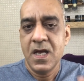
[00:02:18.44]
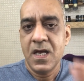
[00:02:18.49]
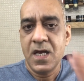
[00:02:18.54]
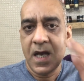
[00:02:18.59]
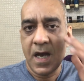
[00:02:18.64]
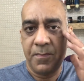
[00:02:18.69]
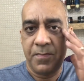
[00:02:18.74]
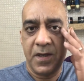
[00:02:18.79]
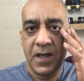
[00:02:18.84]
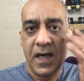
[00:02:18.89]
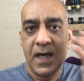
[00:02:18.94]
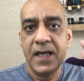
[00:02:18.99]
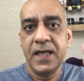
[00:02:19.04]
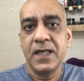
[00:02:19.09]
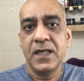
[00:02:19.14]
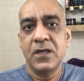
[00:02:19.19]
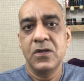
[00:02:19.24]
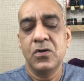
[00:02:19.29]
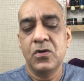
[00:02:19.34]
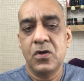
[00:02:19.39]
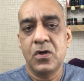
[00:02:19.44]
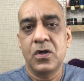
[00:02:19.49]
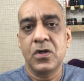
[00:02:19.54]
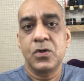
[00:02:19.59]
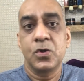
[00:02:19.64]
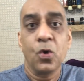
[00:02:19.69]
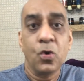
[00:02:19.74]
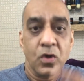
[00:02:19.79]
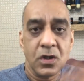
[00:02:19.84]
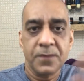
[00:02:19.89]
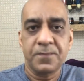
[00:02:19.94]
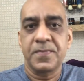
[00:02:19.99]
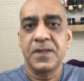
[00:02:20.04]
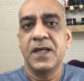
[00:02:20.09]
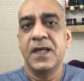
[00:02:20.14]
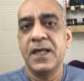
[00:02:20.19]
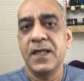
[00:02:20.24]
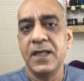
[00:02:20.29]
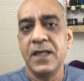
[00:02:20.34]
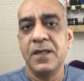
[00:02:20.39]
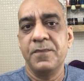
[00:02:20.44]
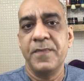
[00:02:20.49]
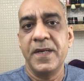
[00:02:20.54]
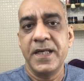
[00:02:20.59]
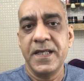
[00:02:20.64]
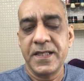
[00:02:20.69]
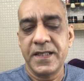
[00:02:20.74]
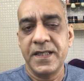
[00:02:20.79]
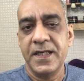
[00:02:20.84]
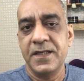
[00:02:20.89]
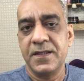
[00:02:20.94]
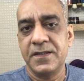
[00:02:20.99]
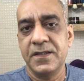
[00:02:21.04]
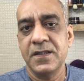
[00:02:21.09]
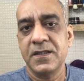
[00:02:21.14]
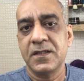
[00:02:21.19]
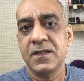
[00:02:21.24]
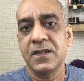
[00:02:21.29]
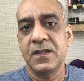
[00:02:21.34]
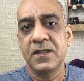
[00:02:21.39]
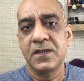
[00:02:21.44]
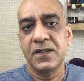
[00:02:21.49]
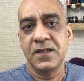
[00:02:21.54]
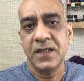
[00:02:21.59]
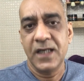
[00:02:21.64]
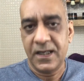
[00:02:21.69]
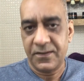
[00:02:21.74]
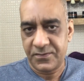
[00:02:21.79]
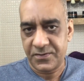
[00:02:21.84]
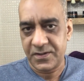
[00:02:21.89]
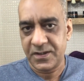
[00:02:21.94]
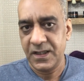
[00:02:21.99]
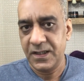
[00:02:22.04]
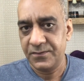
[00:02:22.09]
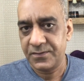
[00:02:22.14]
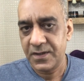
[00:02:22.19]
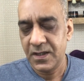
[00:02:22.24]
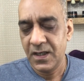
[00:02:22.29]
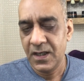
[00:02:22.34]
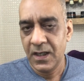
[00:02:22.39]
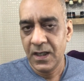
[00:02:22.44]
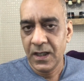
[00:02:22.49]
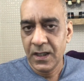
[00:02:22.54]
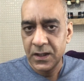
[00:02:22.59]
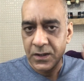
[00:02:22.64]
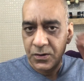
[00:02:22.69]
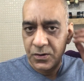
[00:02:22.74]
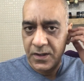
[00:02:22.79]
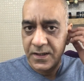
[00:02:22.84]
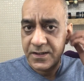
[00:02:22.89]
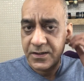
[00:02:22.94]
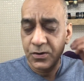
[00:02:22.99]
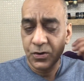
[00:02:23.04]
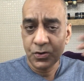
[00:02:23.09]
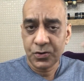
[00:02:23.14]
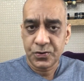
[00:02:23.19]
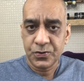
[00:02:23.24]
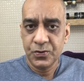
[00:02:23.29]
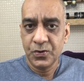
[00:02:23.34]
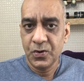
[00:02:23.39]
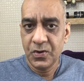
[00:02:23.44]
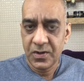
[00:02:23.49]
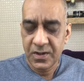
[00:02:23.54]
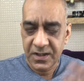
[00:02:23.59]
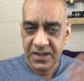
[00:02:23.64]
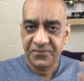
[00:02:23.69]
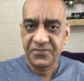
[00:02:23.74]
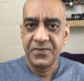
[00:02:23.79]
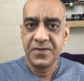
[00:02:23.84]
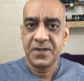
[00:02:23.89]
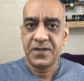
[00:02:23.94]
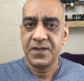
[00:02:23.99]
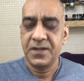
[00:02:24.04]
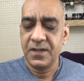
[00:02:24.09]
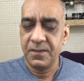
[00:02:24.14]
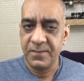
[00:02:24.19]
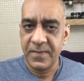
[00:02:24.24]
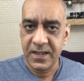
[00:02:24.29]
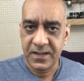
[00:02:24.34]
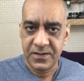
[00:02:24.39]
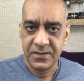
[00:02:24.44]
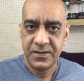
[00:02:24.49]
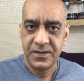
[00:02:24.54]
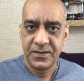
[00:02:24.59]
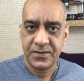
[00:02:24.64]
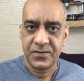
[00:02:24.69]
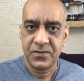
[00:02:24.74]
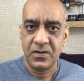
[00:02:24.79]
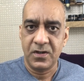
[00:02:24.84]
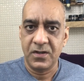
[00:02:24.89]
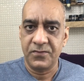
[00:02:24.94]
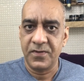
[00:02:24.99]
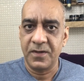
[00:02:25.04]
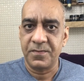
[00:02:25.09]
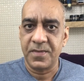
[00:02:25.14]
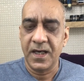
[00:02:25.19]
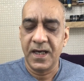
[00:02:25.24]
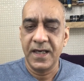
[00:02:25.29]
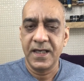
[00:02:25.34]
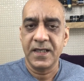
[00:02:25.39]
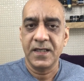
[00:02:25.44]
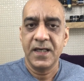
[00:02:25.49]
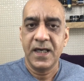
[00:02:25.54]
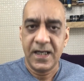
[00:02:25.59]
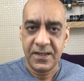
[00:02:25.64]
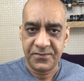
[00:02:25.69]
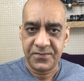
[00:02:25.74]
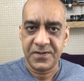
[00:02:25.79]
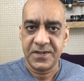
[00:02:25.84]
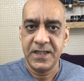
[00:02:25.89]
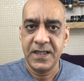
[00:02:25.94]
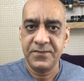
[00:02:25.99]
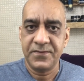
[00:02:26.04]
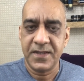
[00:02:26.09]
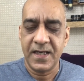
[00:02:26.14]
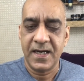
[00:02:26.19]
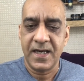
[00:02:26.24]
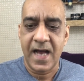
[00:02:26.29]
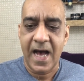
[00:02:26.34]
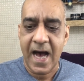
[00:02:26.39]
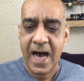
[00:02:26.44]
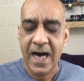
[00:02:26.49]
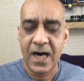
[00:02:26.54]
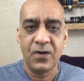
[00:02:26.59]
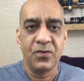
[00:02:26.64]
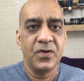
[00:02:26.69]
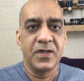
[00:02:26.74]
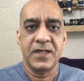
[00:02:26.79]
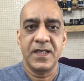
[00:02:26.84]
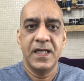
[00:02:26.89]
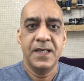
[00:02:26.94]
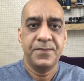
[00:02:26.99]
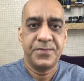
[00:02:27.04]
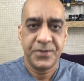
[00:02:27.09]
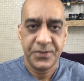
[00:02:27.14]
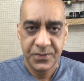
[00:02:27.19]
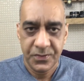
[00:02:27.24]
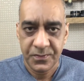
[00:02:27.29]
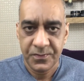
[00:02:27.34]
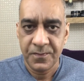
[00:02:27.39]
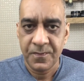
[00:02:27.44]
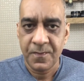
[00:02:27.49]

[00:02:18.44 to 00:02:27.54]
apply or don't apply in many cases the aftershaves. So let's go through different methods of applying aftershaves and how it helps you.